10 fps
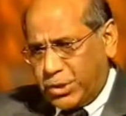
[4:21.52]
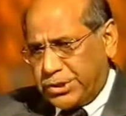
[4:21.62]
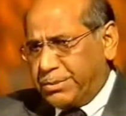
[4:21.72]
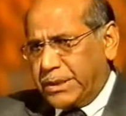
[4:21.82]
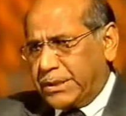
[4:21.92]
a
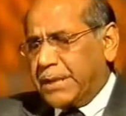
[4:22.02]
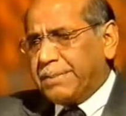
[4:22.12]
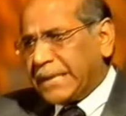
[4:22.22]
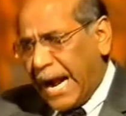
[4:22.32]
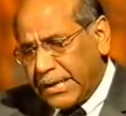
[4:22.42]

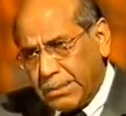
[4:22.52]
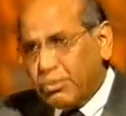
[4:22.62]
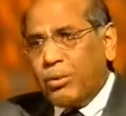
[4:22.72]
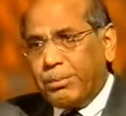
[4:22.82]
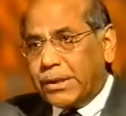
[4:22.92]
possibility, but at
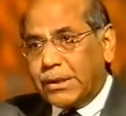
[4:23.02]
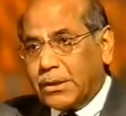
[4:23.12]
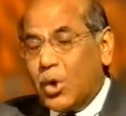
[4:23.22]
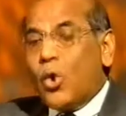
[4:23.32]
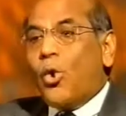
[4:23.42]
the
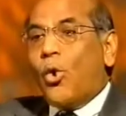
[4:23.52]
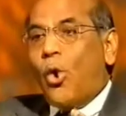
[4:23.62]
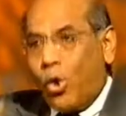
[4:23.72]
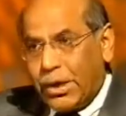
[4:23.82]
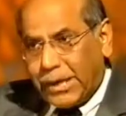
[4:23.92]
moment,
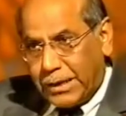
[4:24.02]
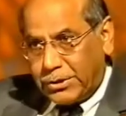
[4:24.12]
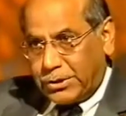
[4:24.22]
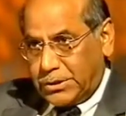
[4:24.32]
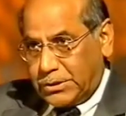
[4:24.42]
all
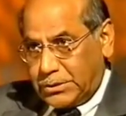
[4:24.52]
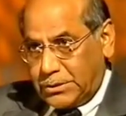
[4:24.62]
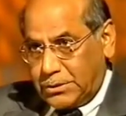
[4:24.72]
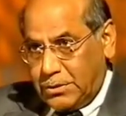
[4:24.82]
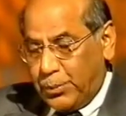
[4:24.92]

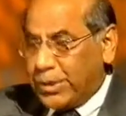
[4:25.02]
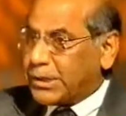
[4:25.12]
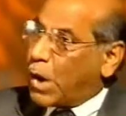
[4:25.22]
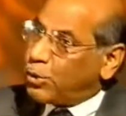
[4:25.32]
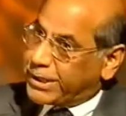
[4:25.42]
countries,
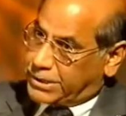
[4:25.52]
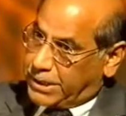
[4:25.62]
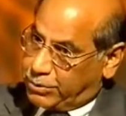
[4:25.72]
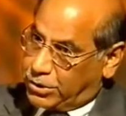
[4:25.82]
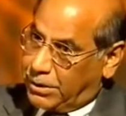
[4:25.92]
without
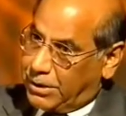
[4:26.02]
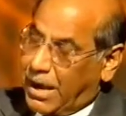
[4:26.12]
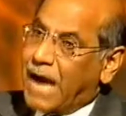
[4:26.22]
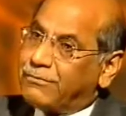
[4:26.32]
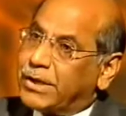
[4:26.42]
exception,
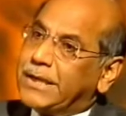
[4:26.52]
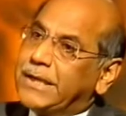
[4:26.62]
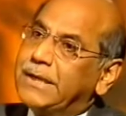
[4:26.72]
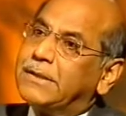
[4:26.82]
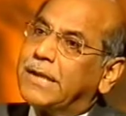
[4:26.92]
have
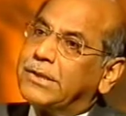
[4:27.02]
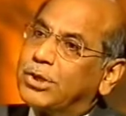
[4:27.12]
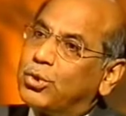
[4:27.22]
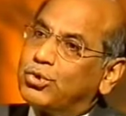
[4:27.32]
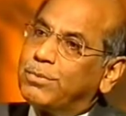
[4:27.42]
agreed that
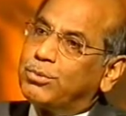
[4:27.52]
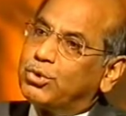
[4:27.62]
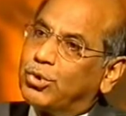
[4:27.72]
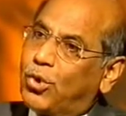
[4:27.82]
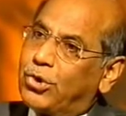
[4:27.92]
the Kyoto
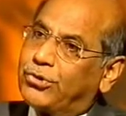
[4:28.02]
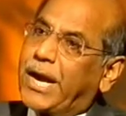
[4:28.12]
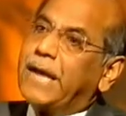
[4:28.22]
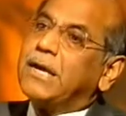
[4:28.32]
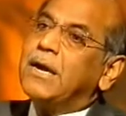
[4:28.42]
Protocol
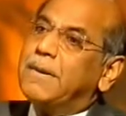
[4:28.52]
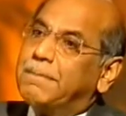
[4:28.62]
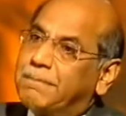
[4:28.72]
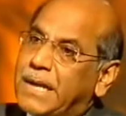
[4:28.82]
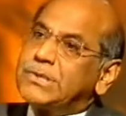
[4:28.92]
track
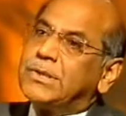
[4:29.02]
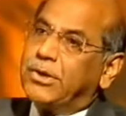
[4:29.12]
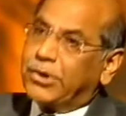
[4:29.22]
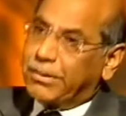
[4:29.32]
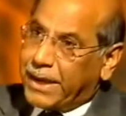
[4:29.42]
must
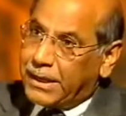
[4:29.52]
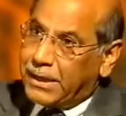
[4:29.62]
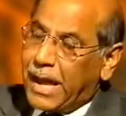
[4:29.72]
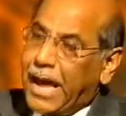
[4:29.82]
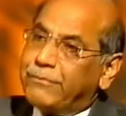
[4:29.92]

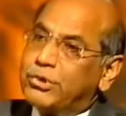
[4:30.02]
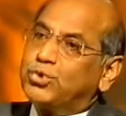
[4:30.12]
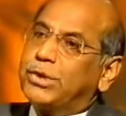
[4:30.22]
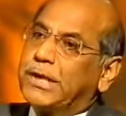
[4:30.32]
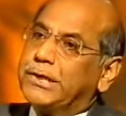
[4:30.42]
remain and we
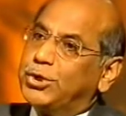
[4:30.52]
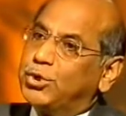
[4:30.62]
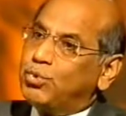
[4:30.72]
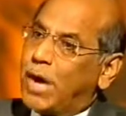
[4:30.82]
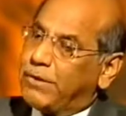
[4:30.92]
should
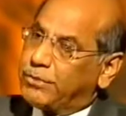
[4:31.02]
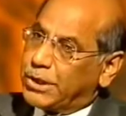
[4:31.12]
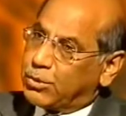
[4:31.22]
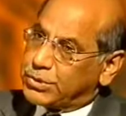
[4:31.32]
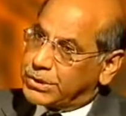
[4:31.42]
continue our
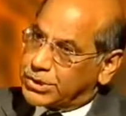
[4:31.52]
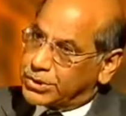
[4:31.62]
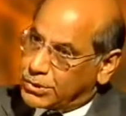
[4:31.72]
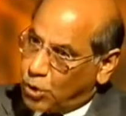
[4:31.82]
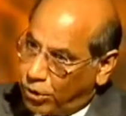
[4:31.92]

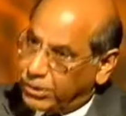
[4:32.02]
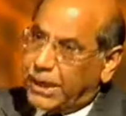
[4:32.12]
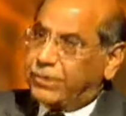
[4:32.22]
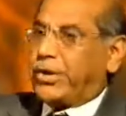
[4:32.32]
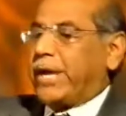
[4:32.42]
negotiations on that.